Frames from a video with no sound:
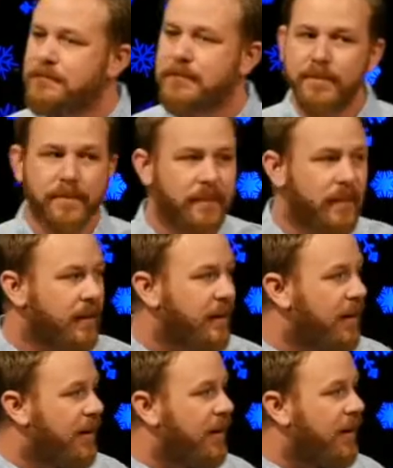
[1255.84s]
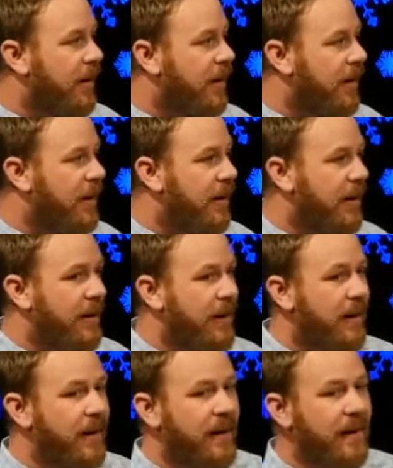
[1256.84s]

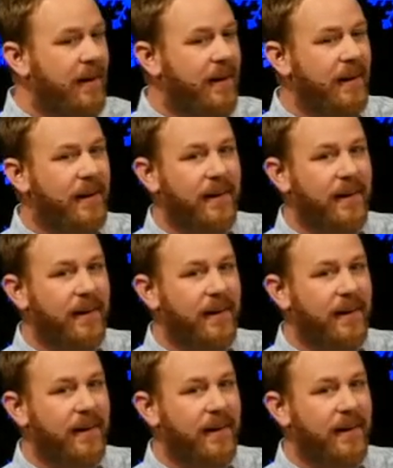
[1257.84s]
[no speech]